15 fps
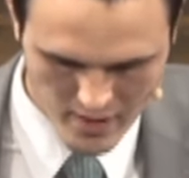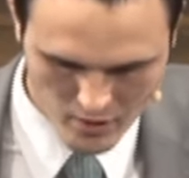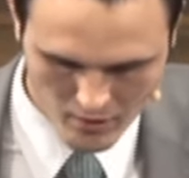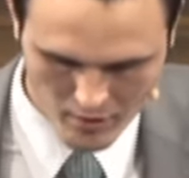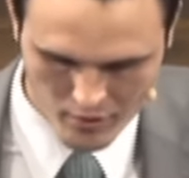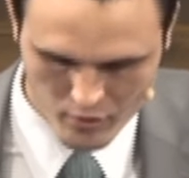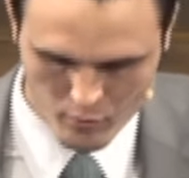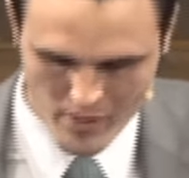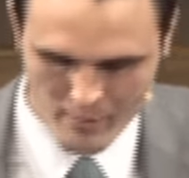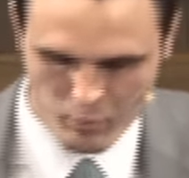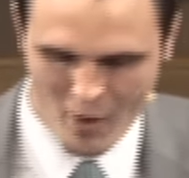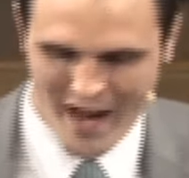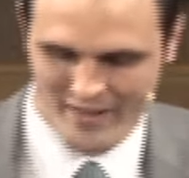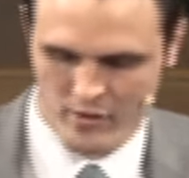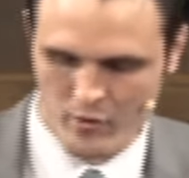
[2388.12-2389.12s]
here are three
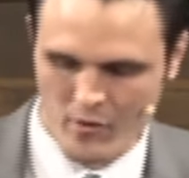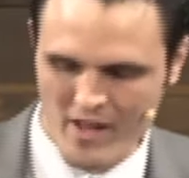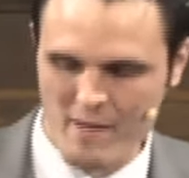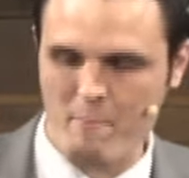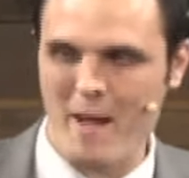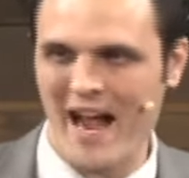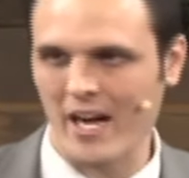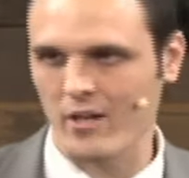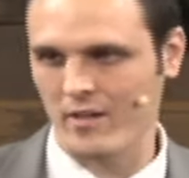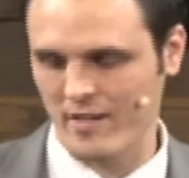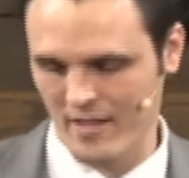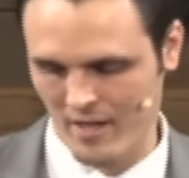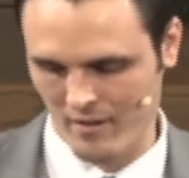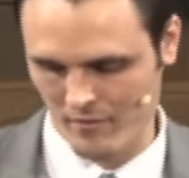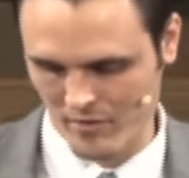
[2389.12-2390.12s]
practical
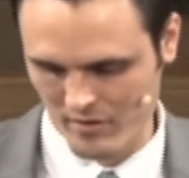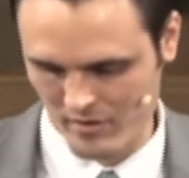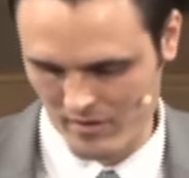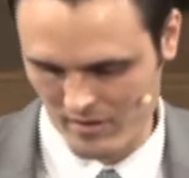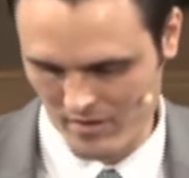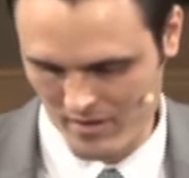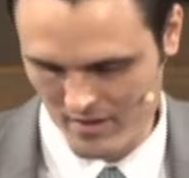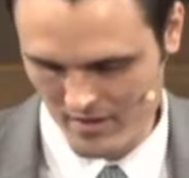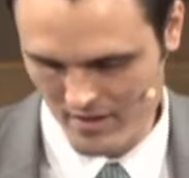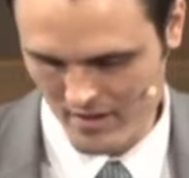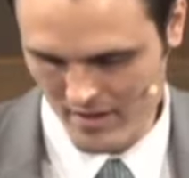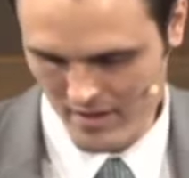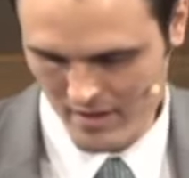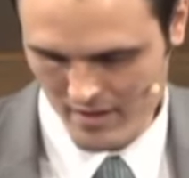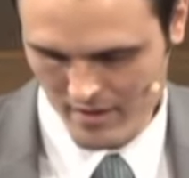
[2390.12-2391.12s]
imperatives
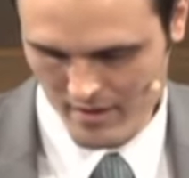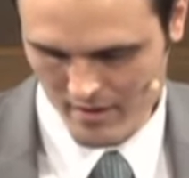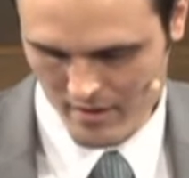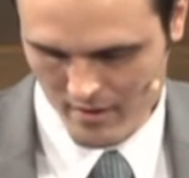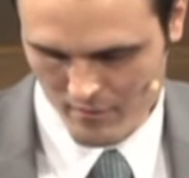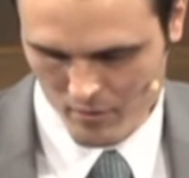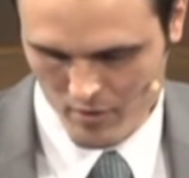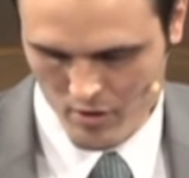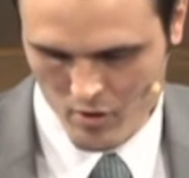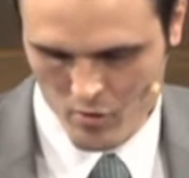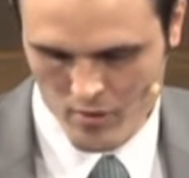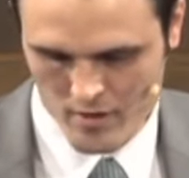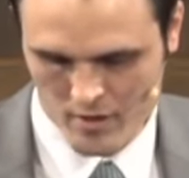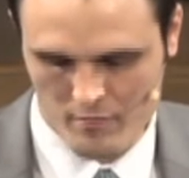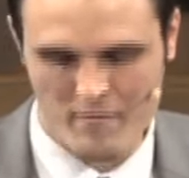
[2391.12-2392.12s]
for
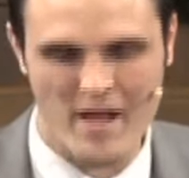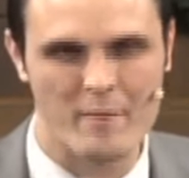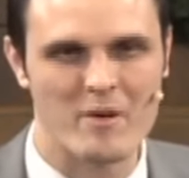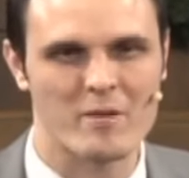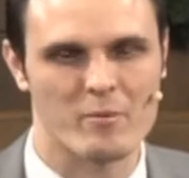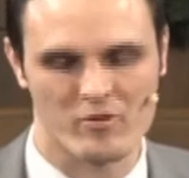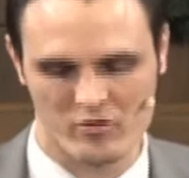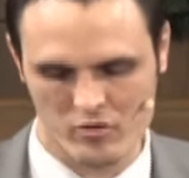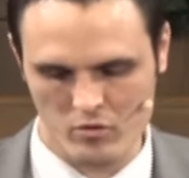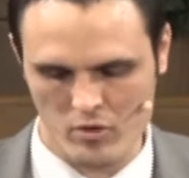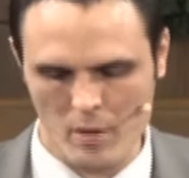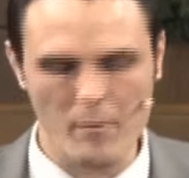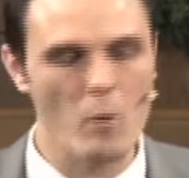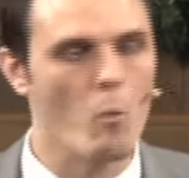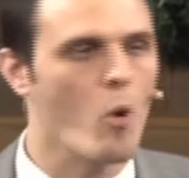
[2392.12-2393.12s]
you and your family to pursue.
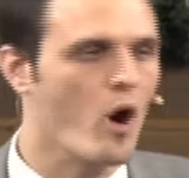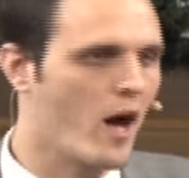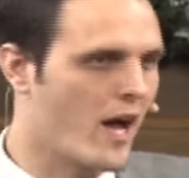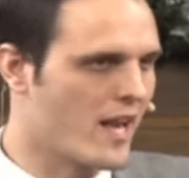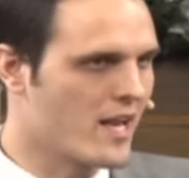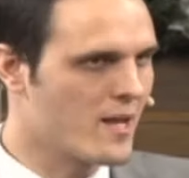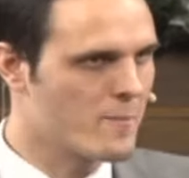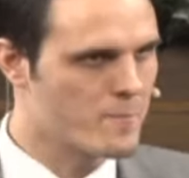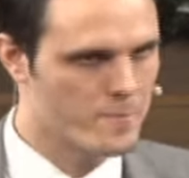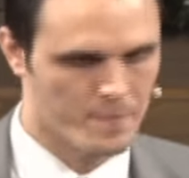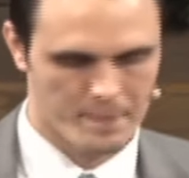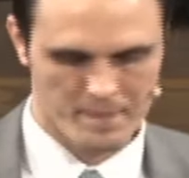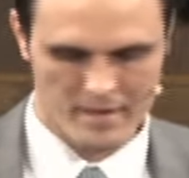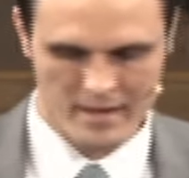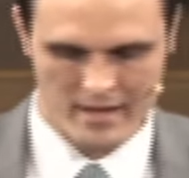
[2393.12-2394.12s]
Number one,
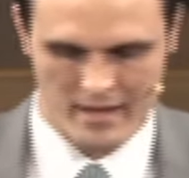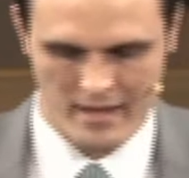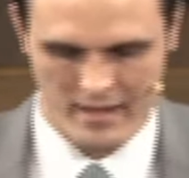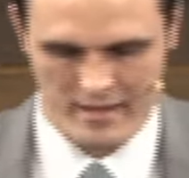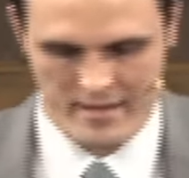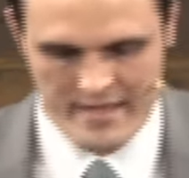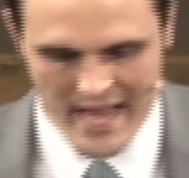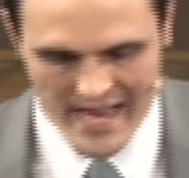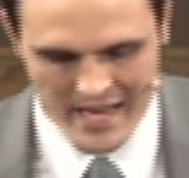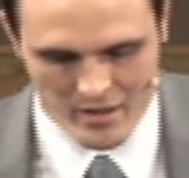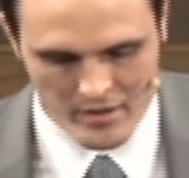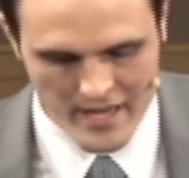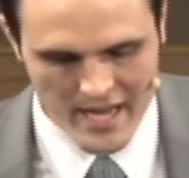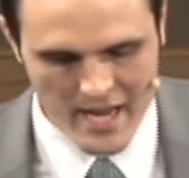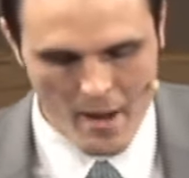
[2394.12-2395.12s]

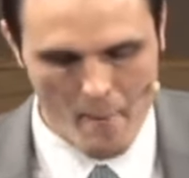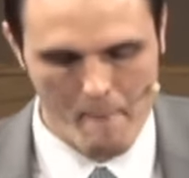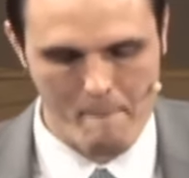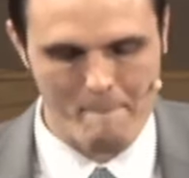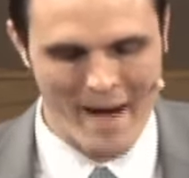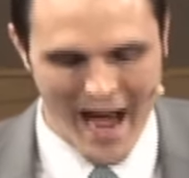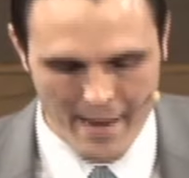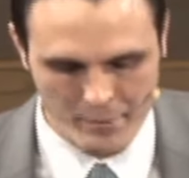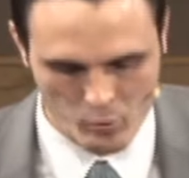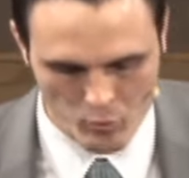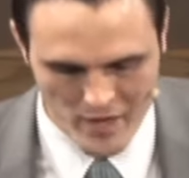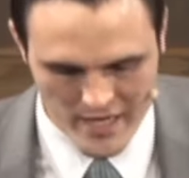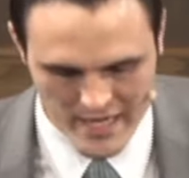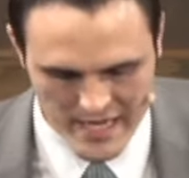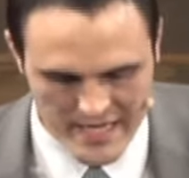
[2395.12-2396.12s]
daily Bible
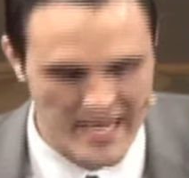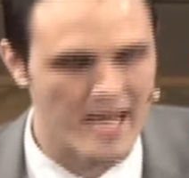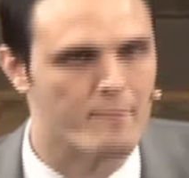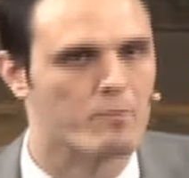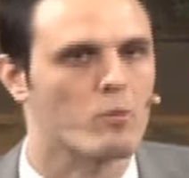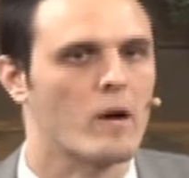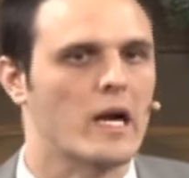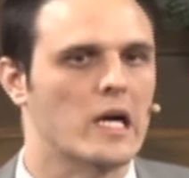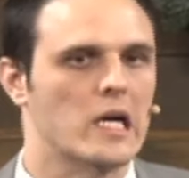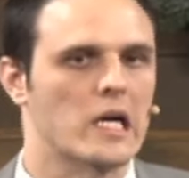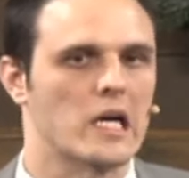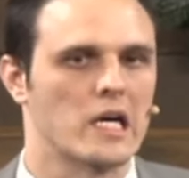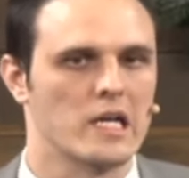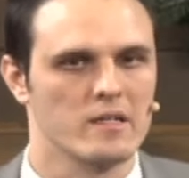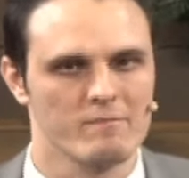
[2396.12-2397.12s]
reading and
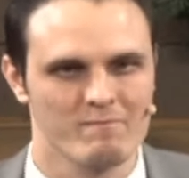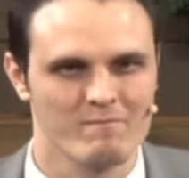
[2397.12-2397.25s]
prayer.